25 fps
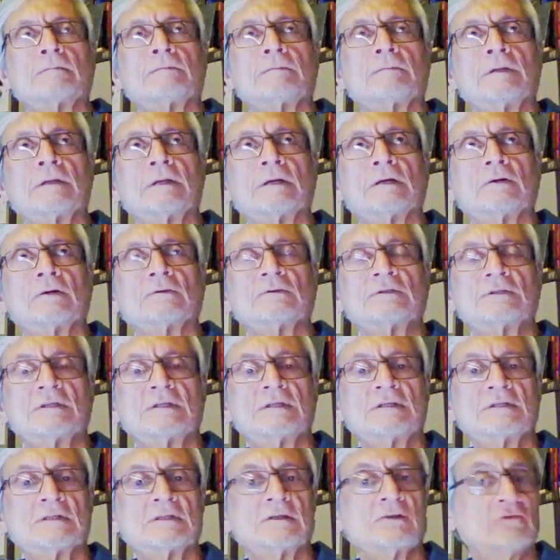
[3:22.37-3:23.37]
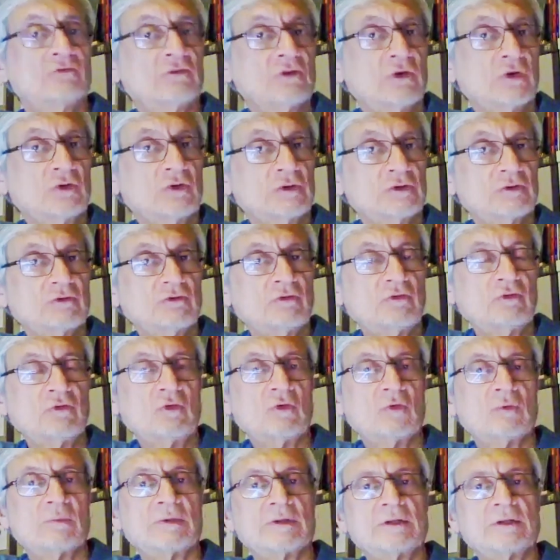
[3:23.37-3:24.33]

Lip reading: nouns is the vocative form,